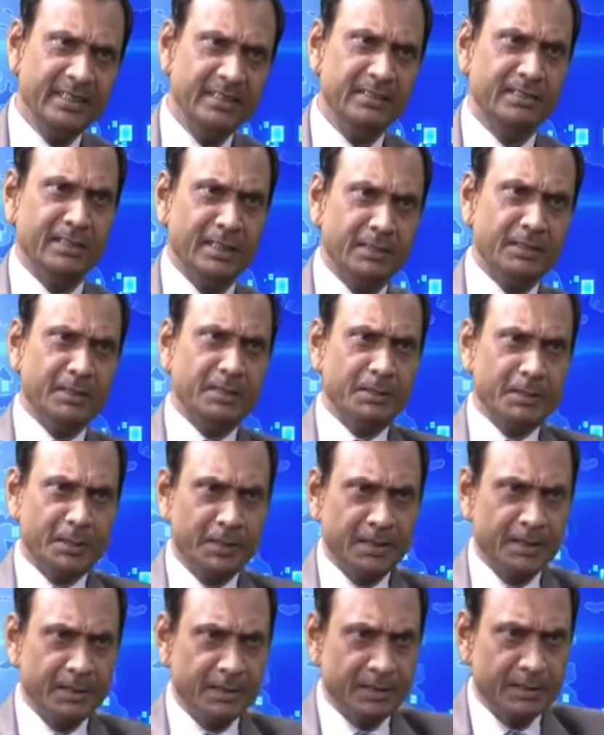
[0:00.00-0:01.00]

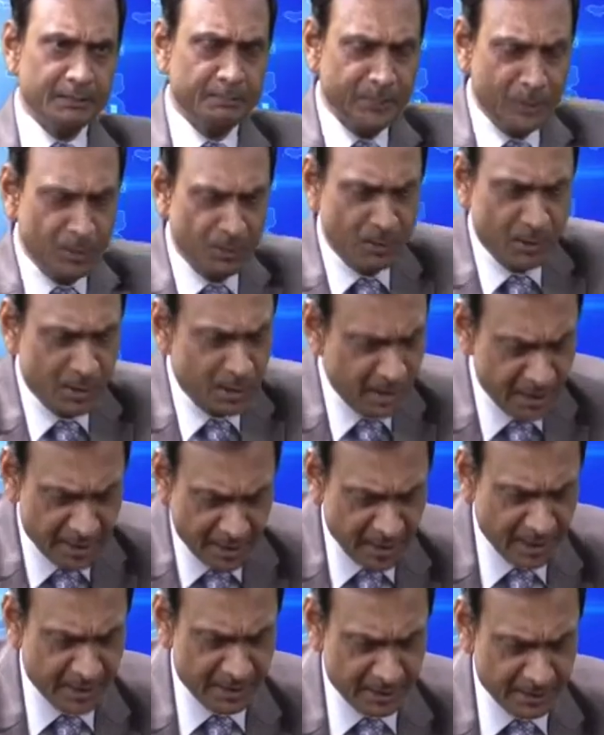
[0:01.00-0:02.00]
the bureau,
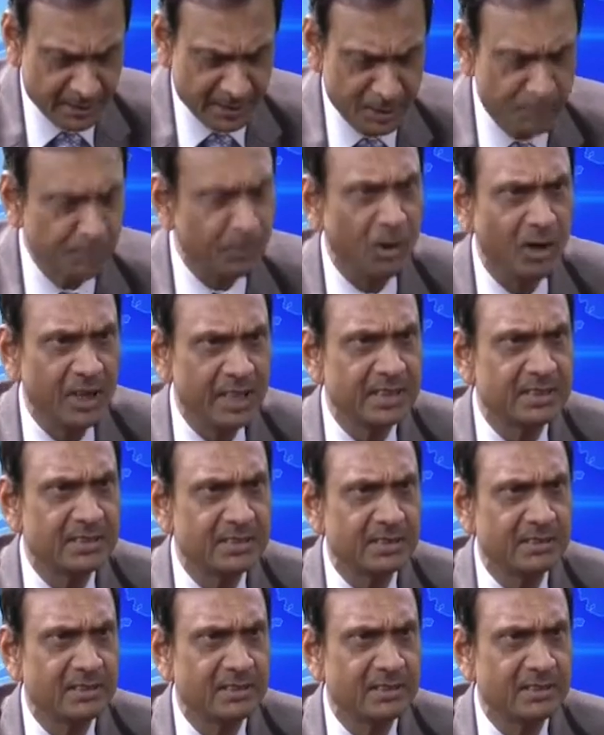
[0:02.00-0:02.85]
the employees